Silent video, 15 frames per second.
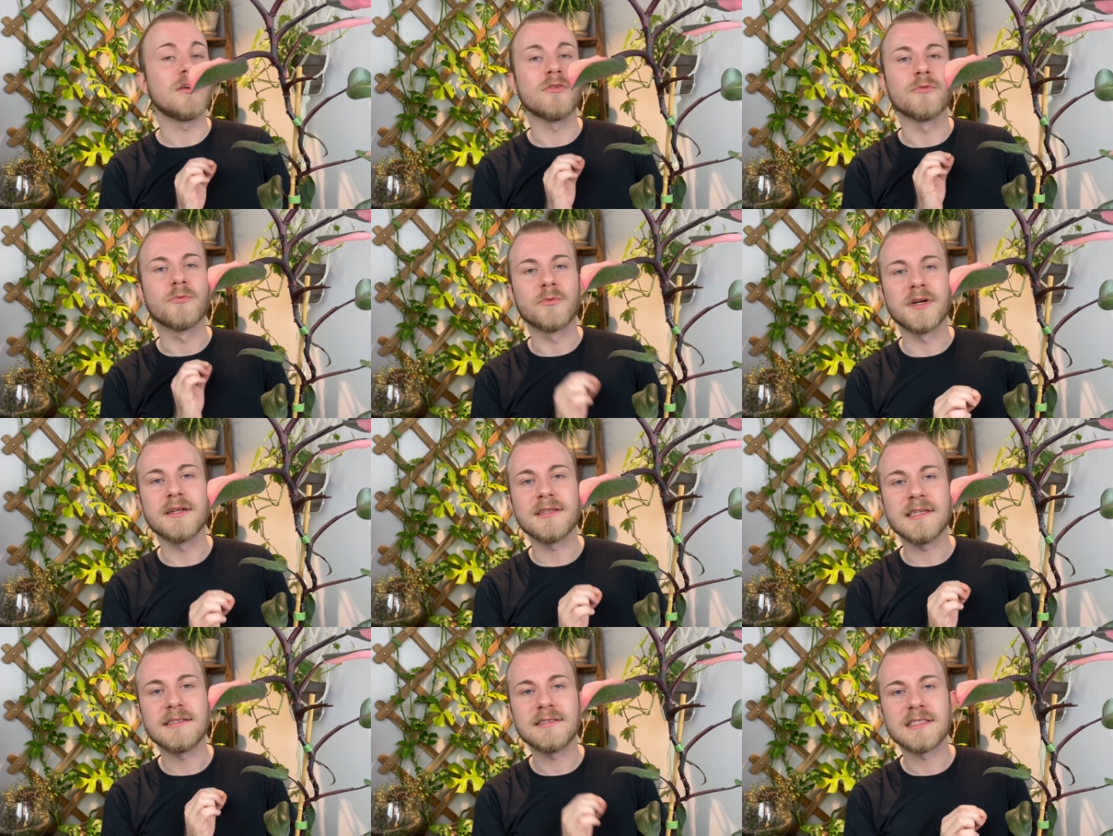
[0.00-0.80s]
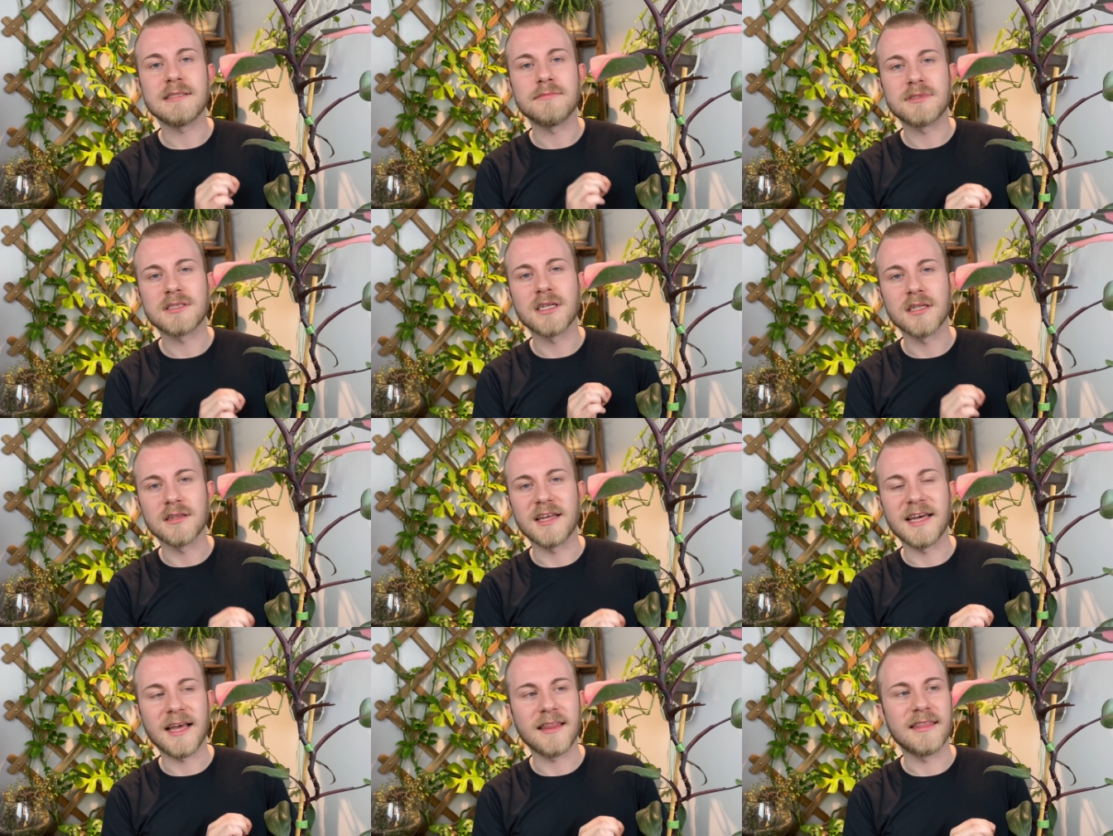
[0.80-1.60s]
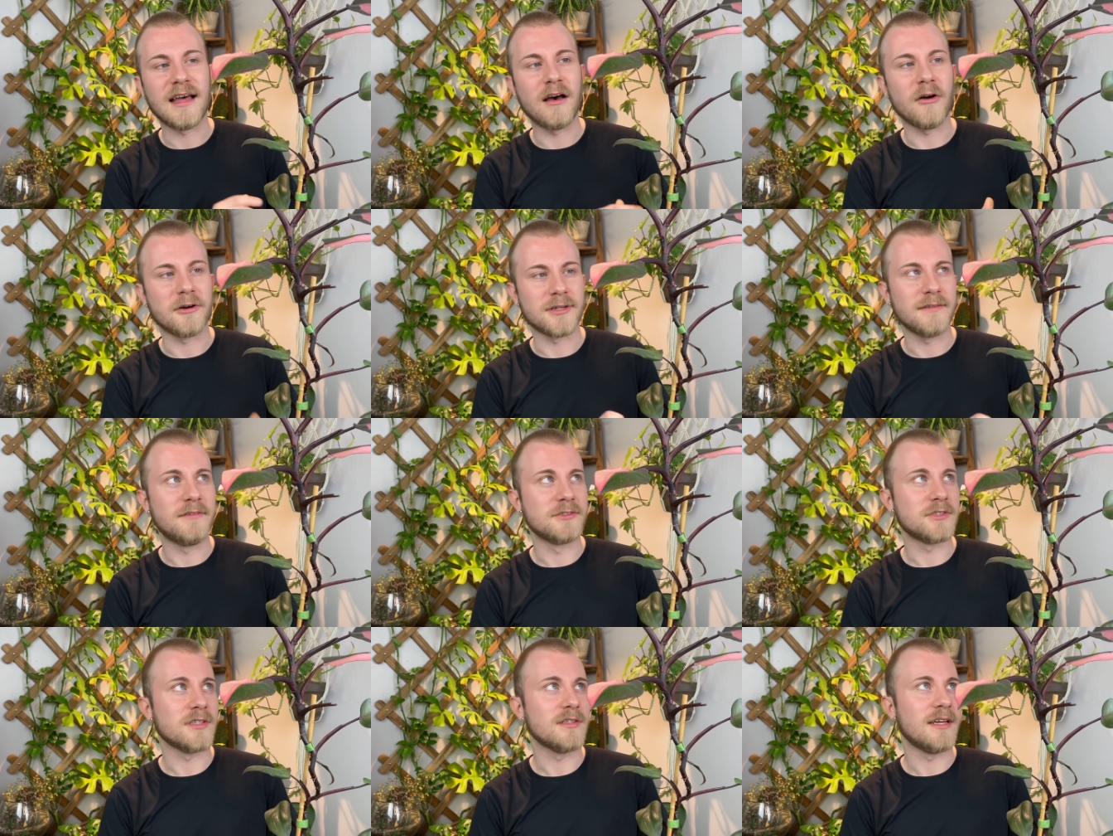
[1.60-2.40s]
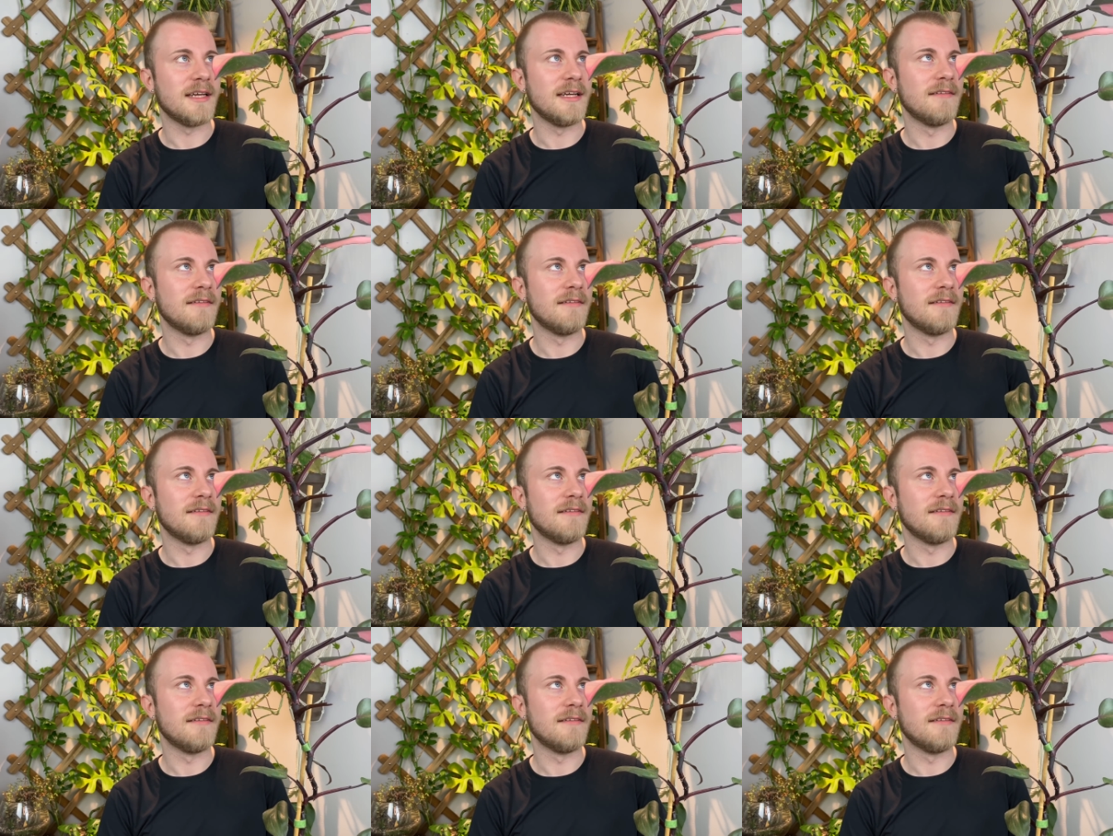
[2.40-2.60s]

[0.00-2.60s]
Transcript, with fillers: really seems to like that artificial light.